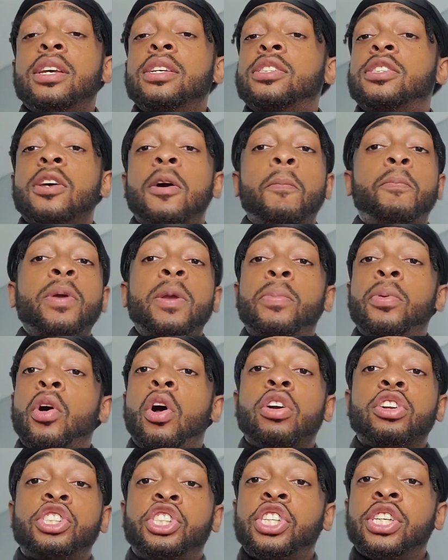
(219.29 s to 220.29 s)
Some people
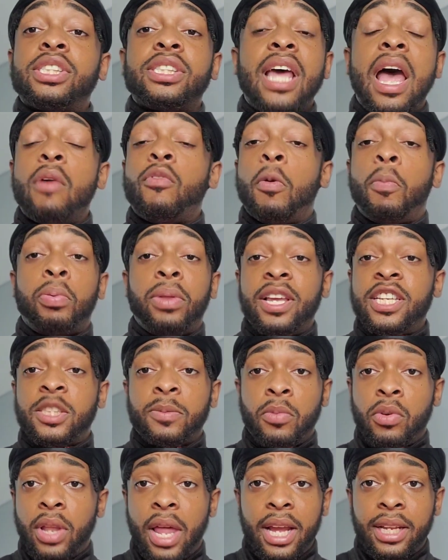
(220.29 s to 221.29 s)
are just not
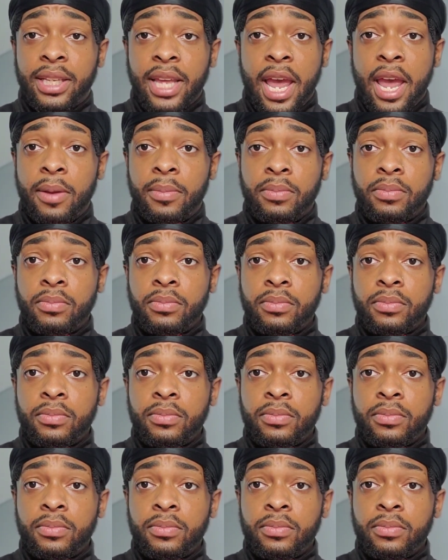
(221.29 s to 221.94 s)
replaceable like that.